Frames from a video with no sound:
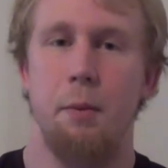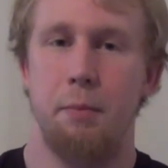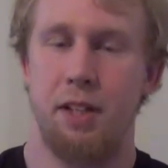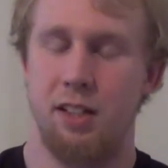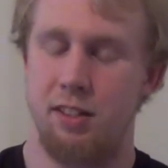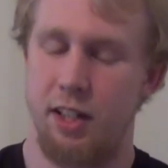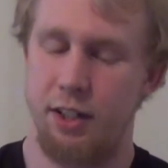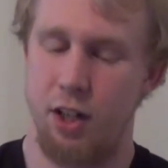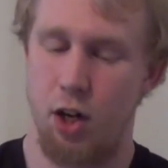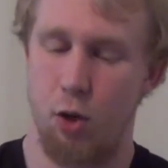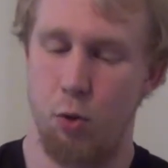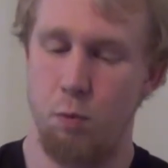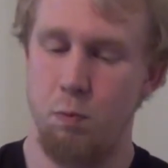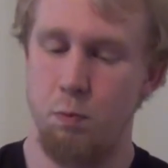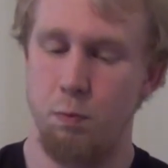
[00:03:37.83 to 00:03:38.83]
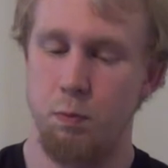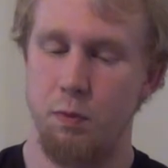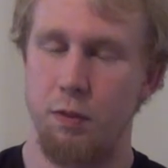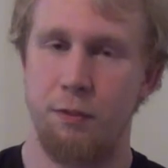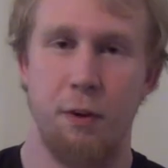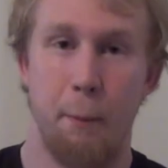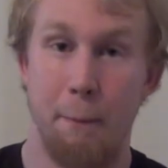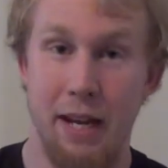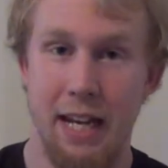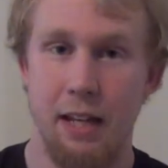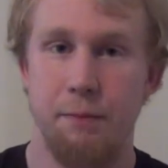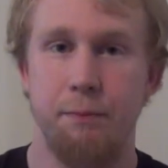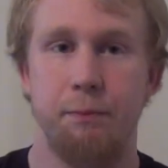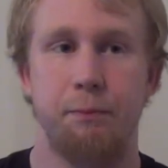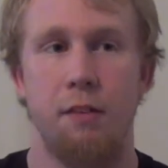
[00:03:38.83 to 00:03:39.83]
Because I know, for
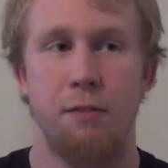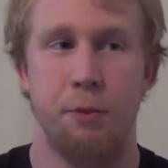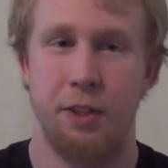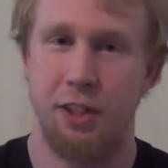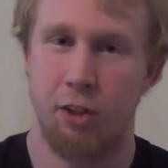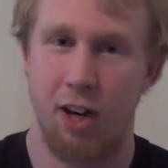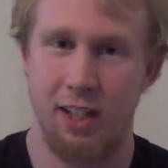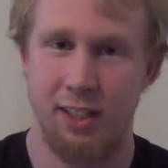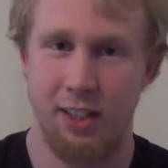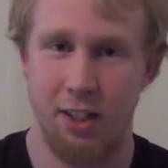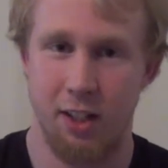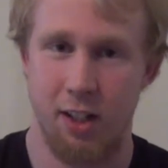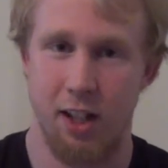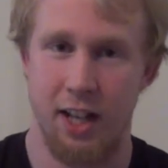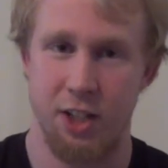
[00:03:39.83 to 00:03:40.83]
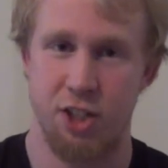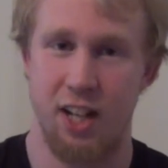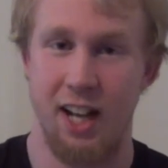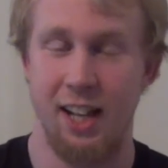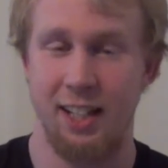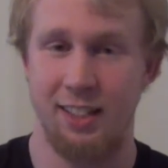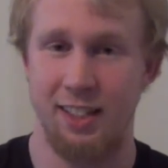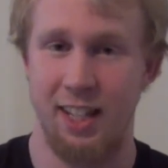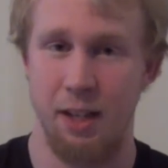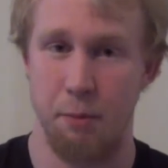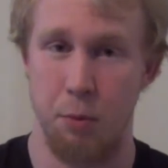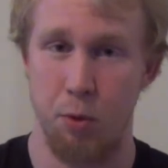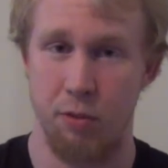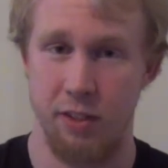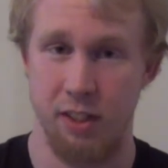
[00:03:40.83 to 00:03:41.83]
me, with the Criterion Collection, I like to get
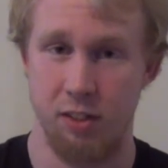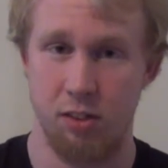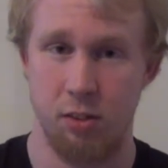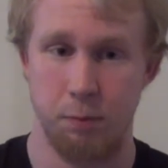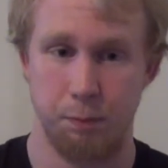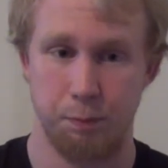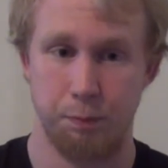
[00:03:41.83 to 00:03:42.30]
movies